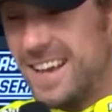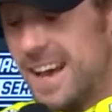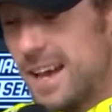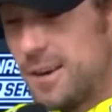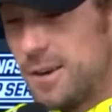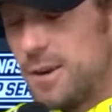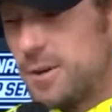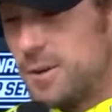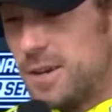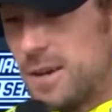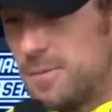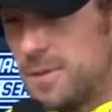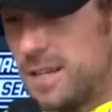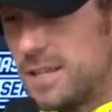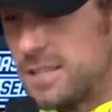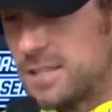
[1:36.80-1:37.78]
I don't know. I
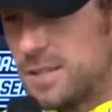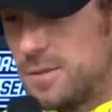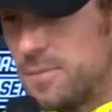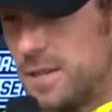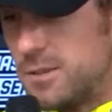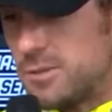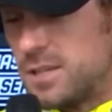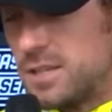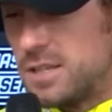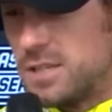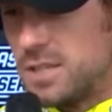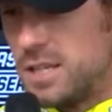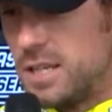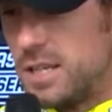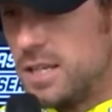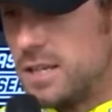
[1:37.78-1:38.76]
mean, it's going to be interesting to
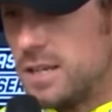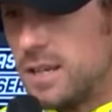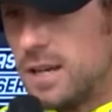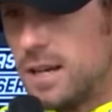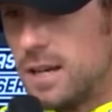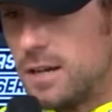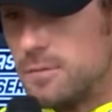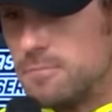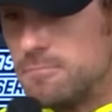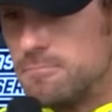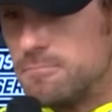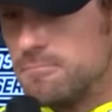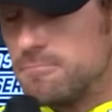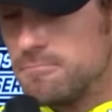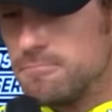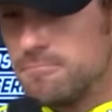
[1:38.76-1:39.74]
see.
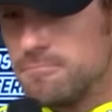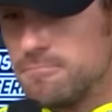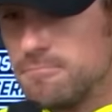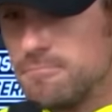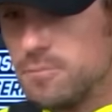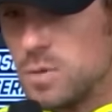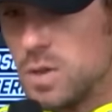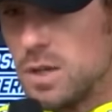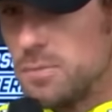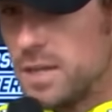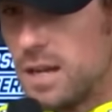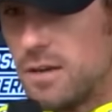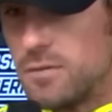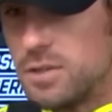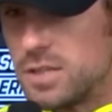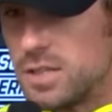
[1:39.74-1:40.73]
I mean,
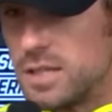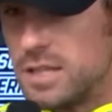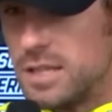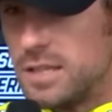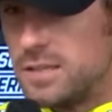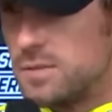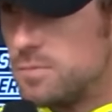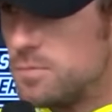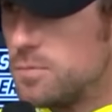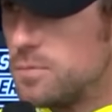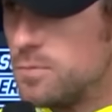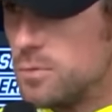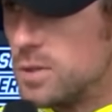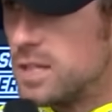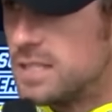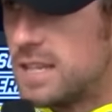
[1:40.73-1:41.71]
obviously, he's
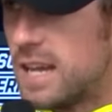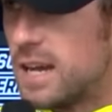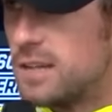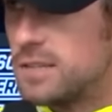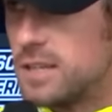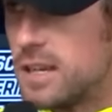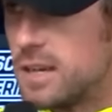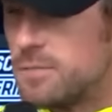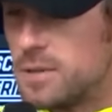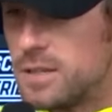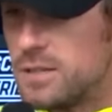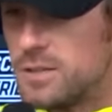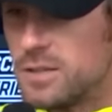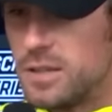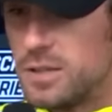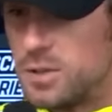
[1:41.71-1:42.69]
really talented. I've
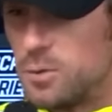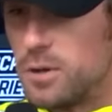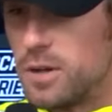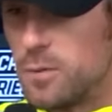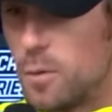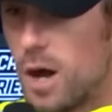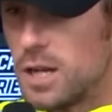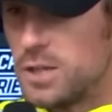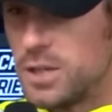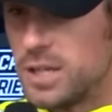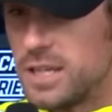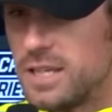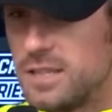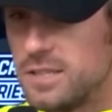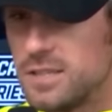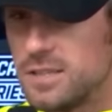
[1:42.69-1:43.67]
been enjoying
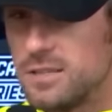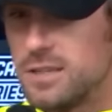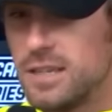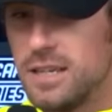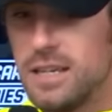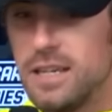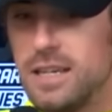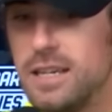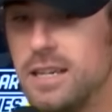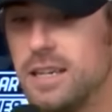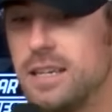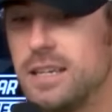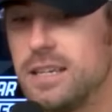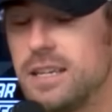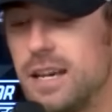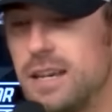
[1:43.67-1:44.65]
watching his
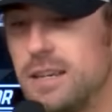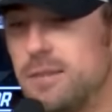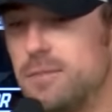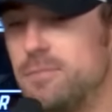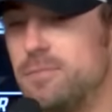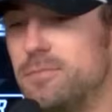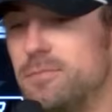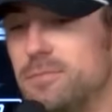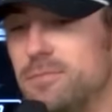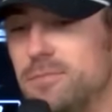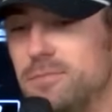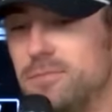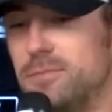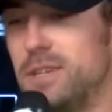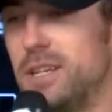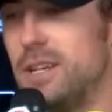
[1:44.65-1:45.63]
kind of
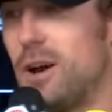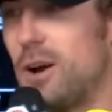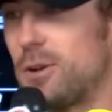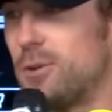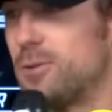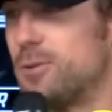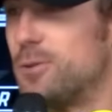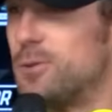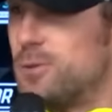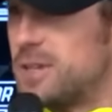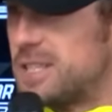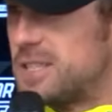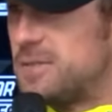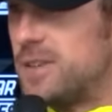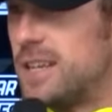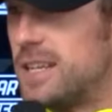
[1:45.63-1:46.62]
inaugural
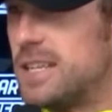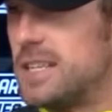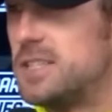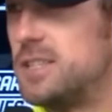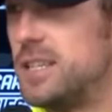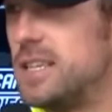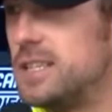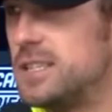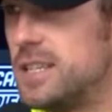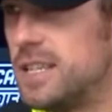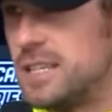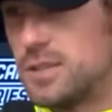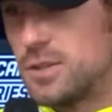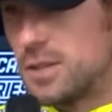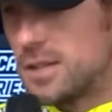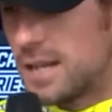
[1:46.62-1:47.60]
Xfinity season.
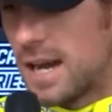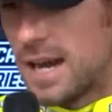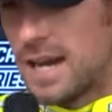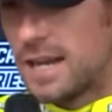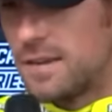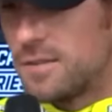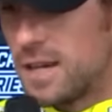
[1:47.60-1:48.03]
He's a good guy.